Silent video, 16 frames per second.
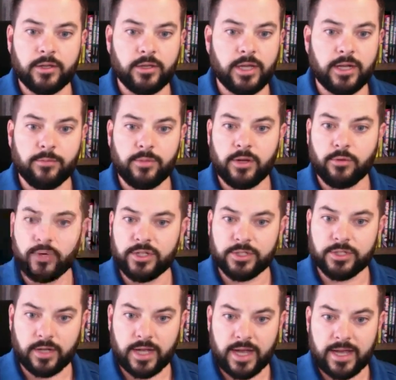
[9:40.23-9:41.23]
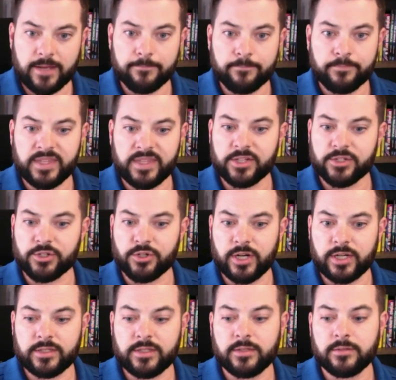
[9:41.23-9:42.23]
You had to be a regional guy,
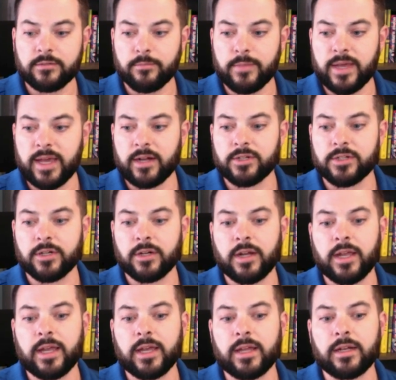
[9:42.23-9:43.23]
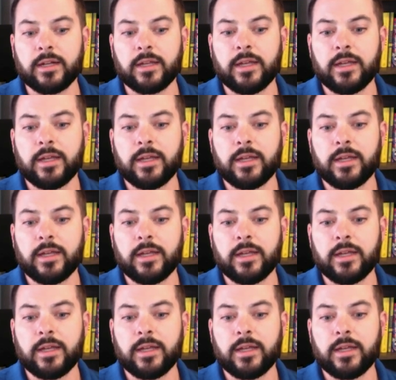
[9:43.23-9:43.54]
district manager, and